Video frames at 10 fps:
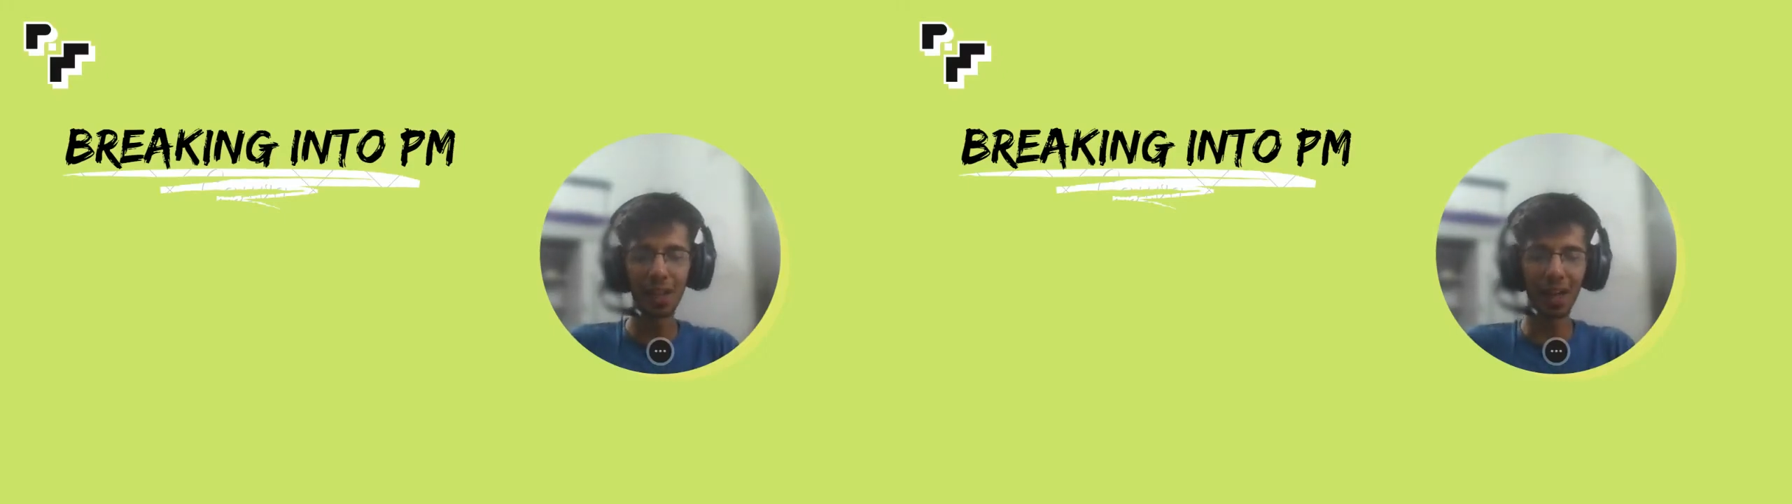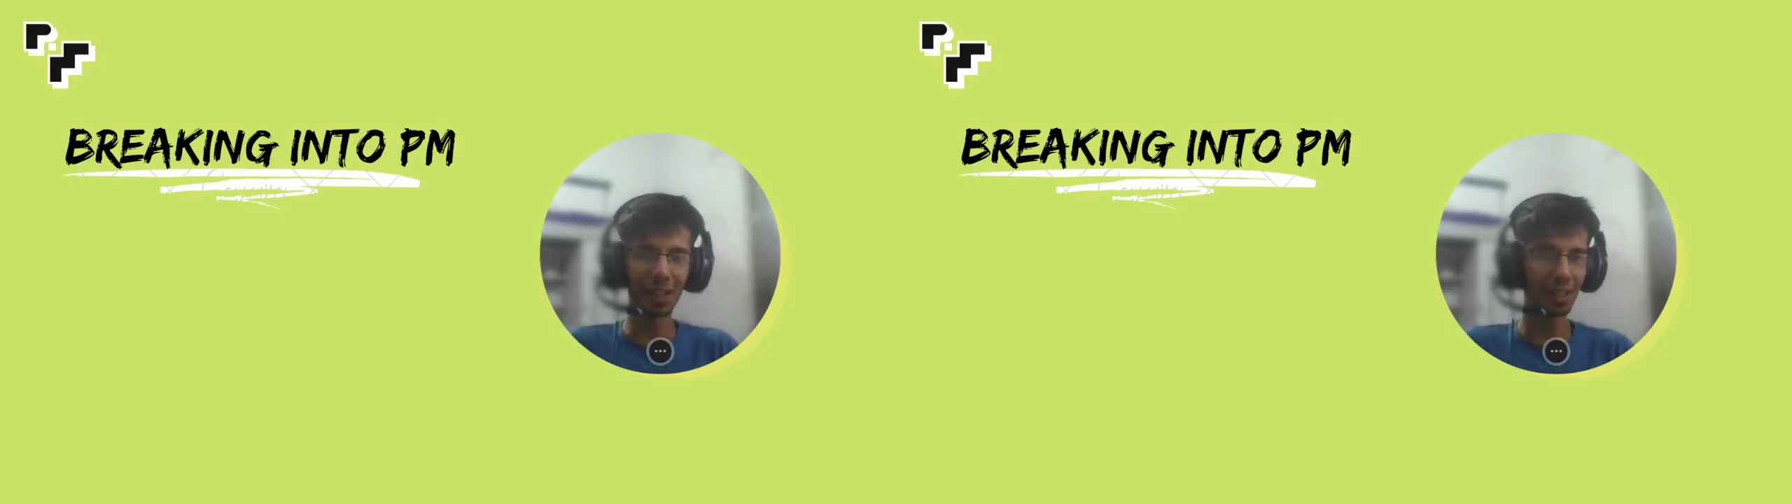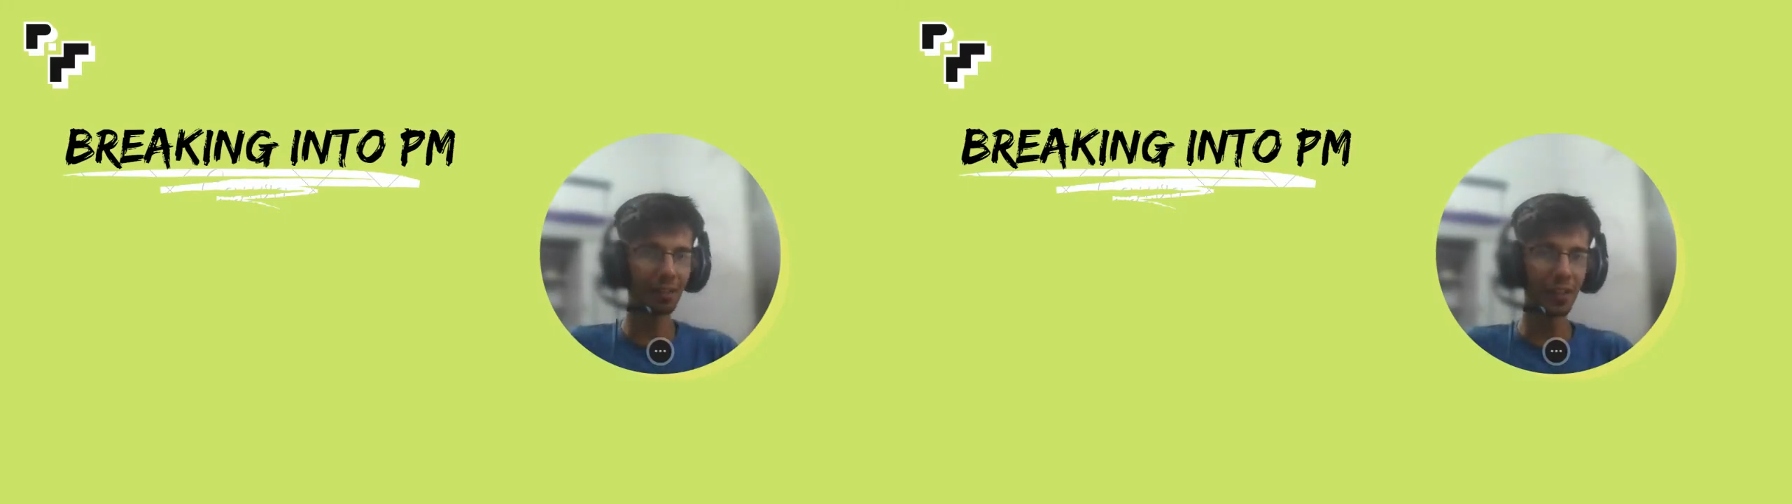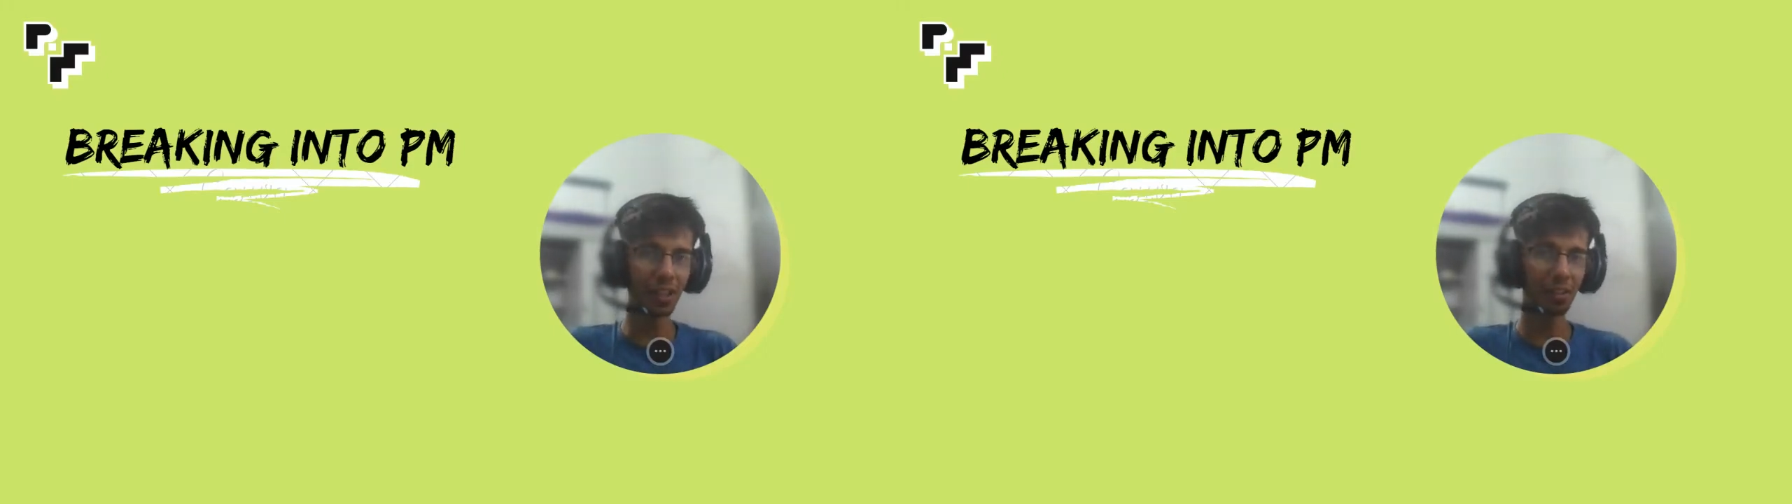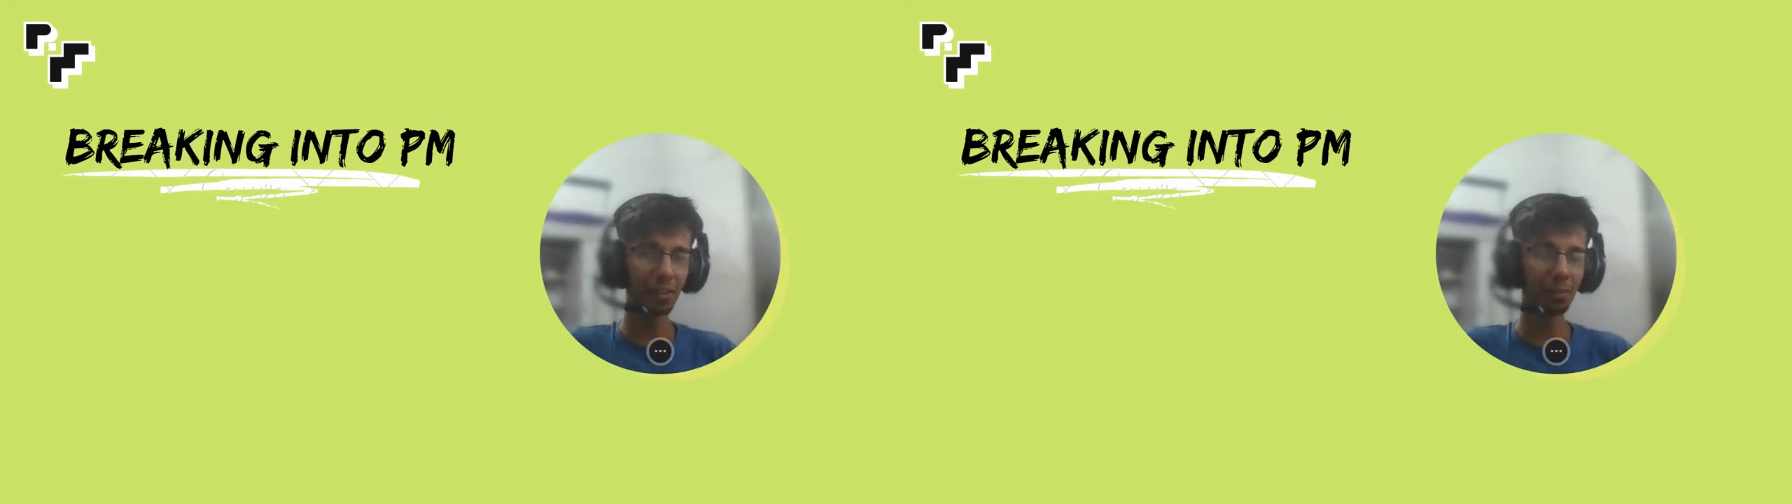another
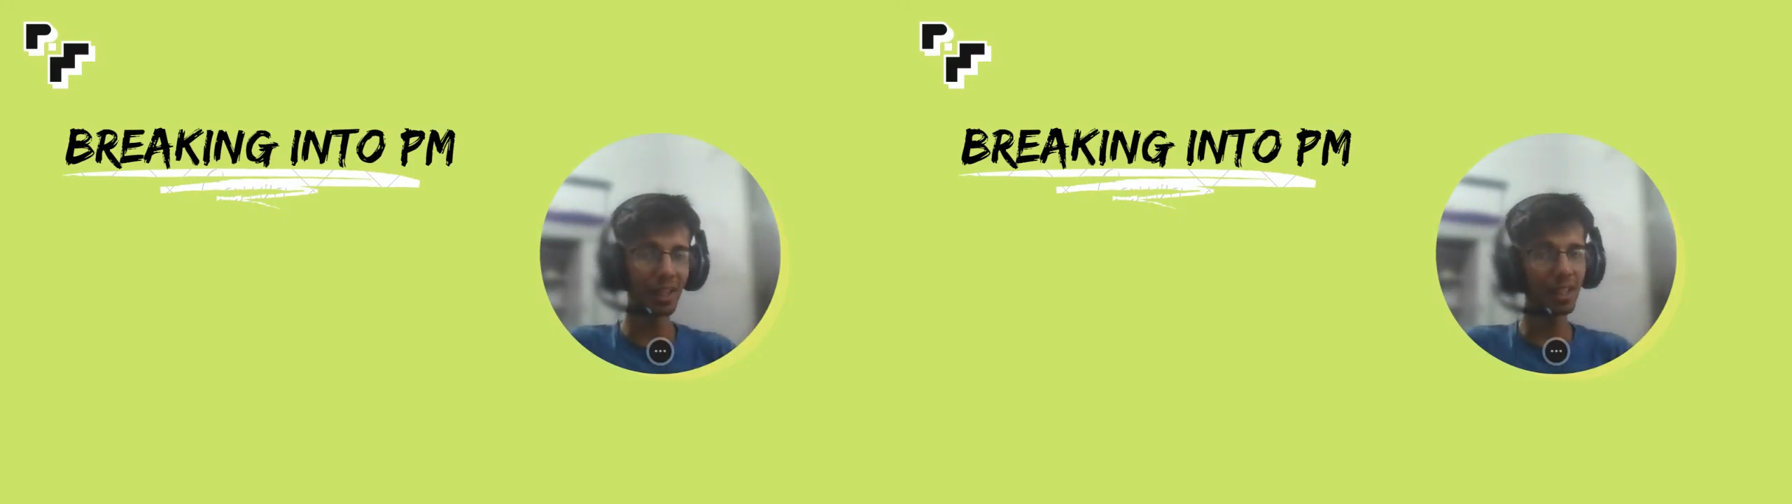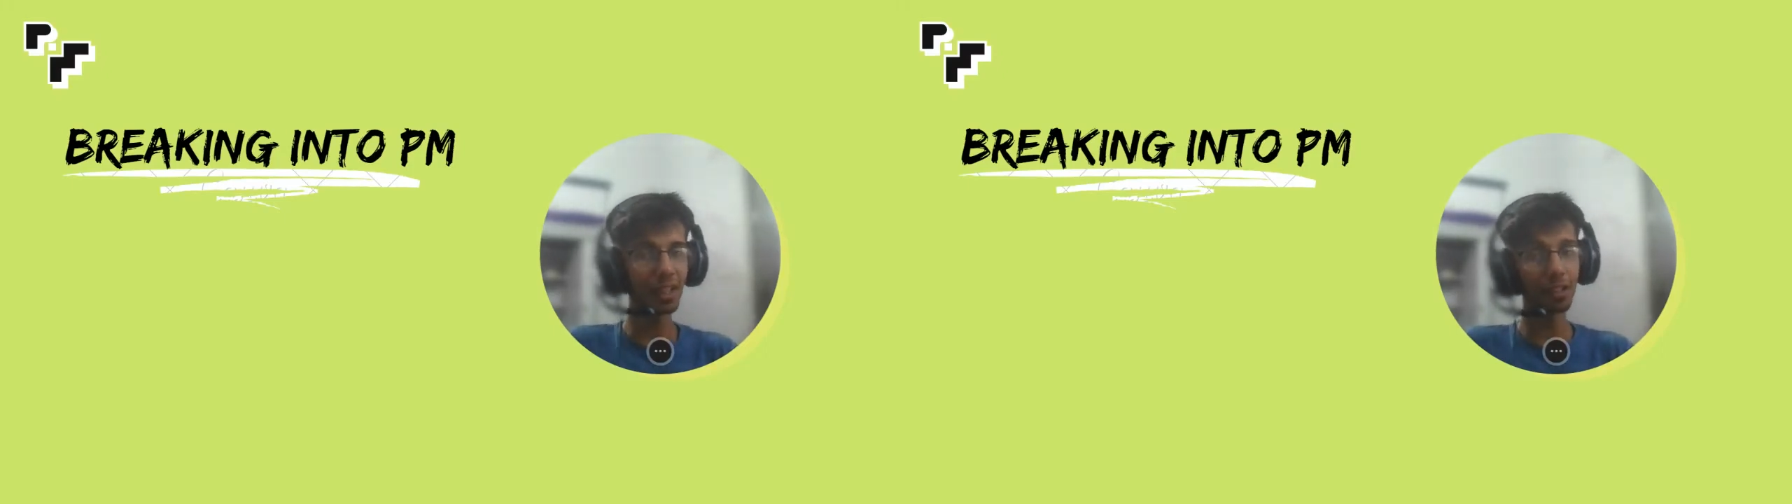video in Breaking